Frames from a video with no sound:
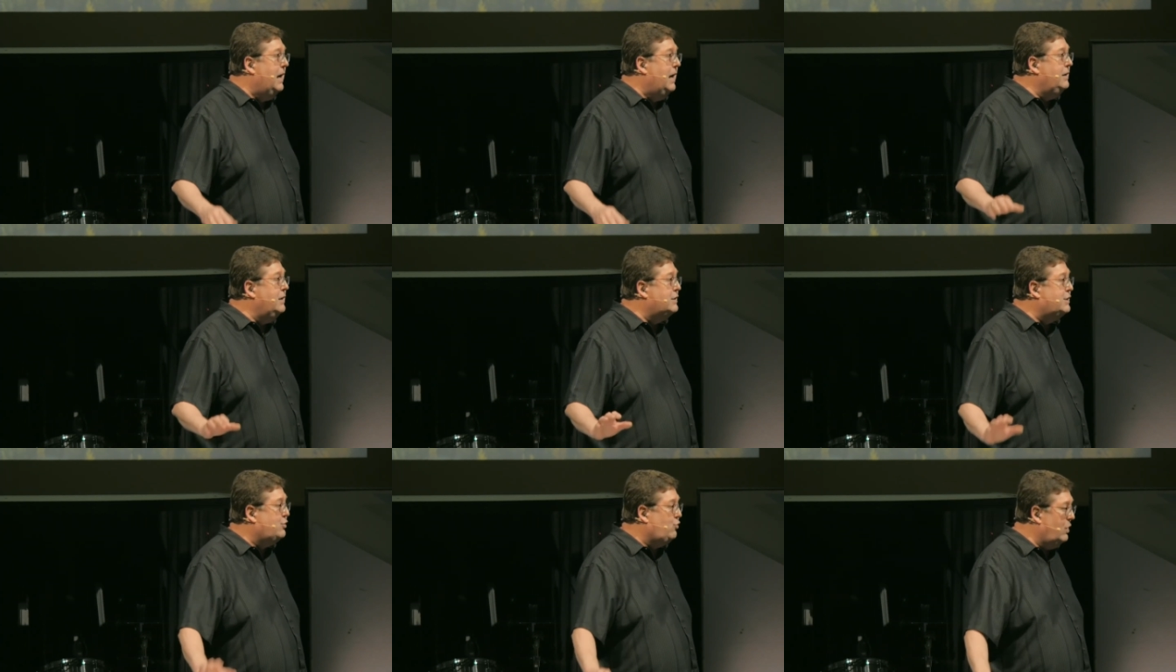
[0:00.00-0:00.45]

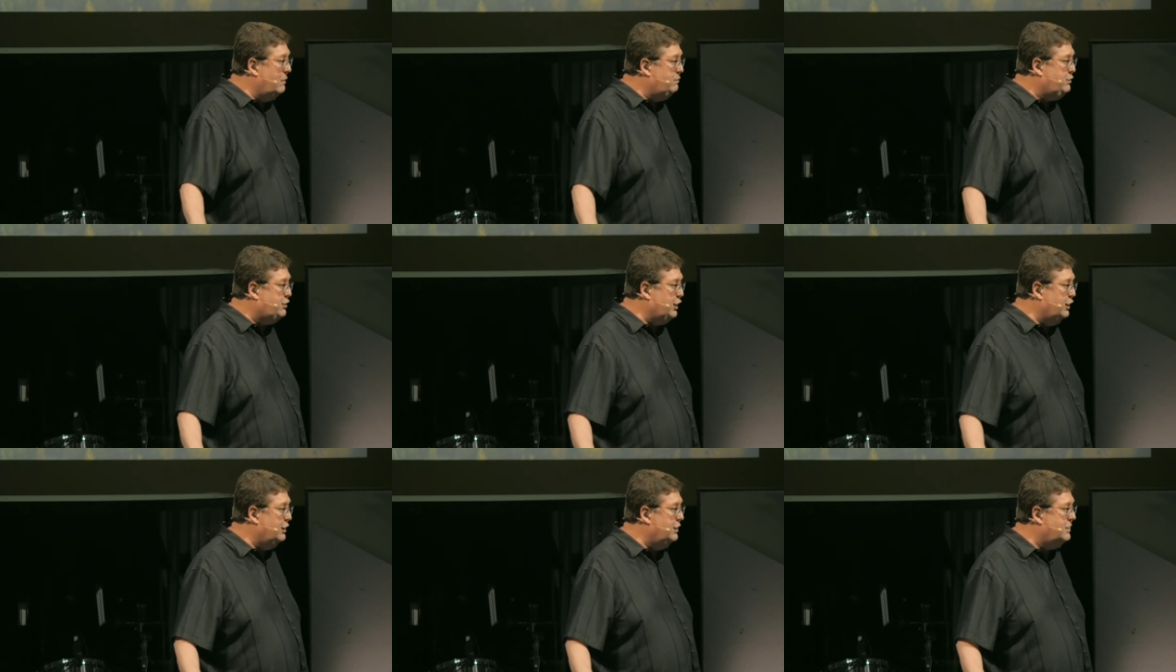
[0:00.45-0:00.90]
in the
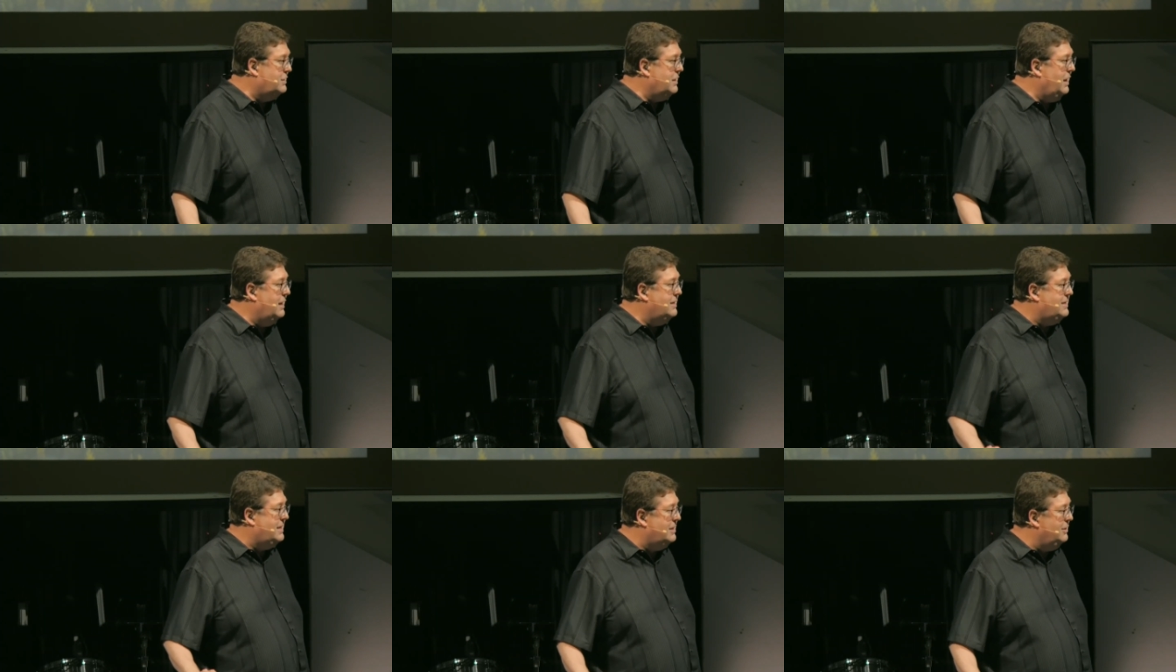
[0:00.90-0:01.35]
scriptures,
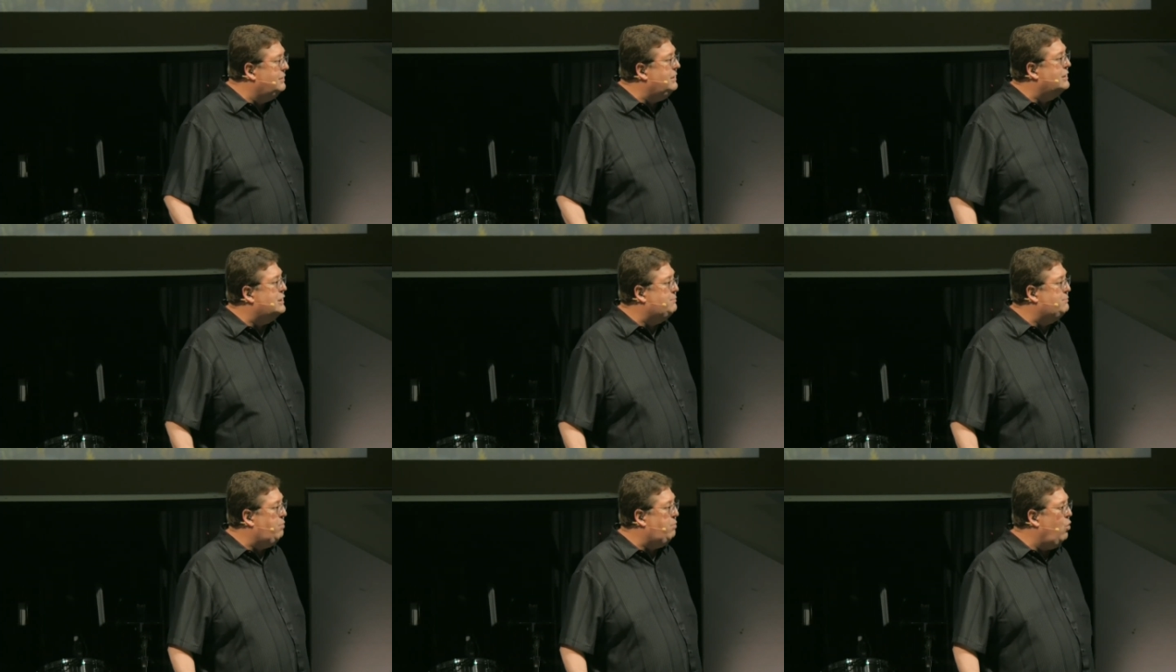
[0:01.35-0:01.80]
until
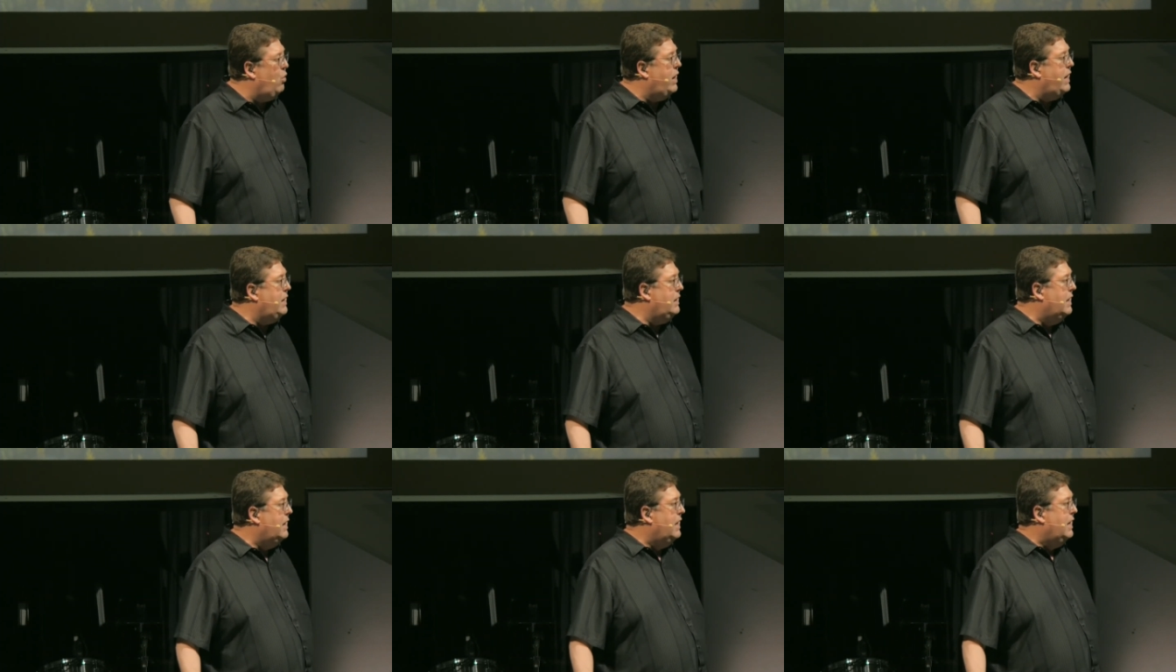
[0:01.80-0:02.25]
this
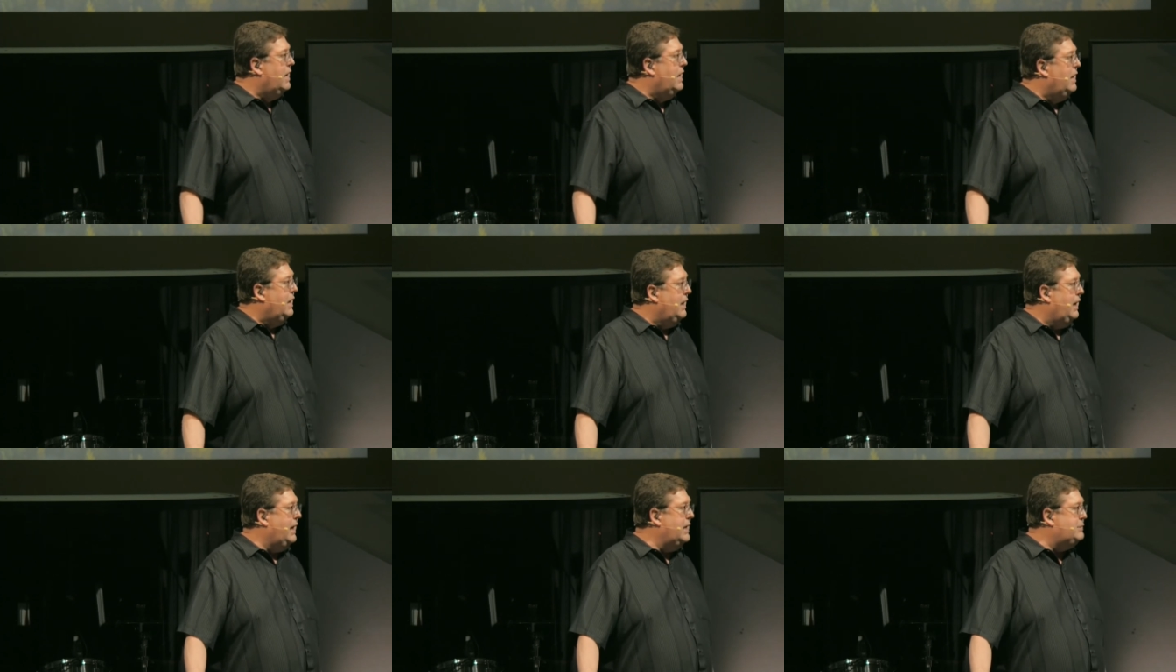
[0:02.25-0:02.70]
point,
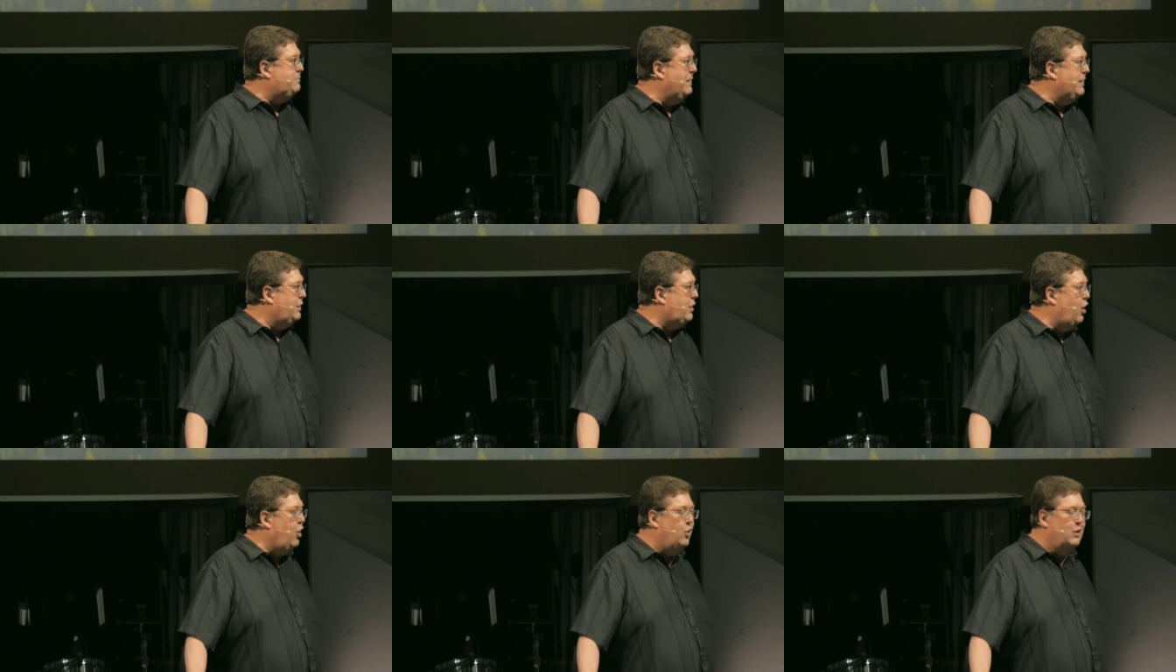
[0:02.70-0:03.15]
he's
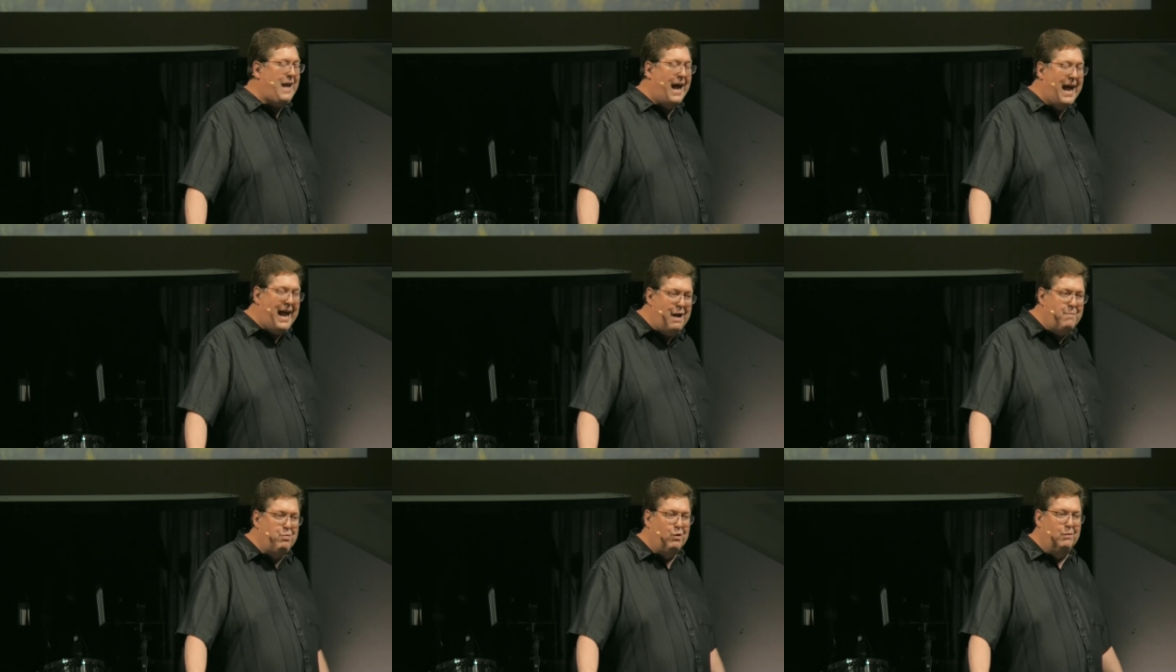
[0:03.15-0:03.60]
been
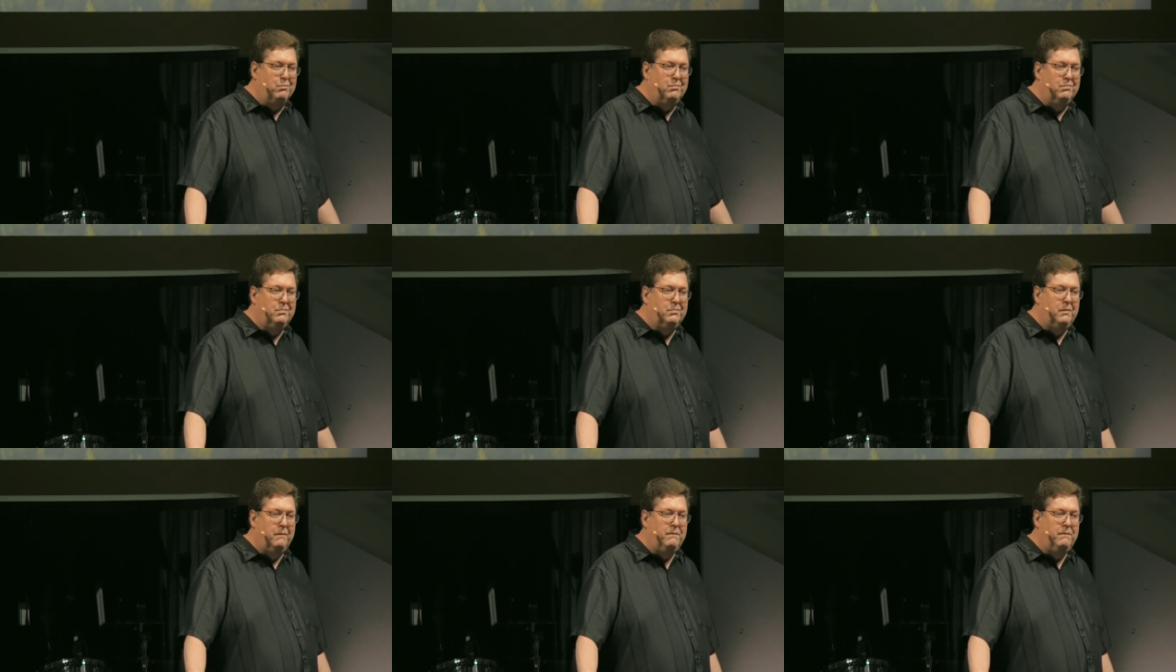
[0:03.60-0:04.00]
called Abram.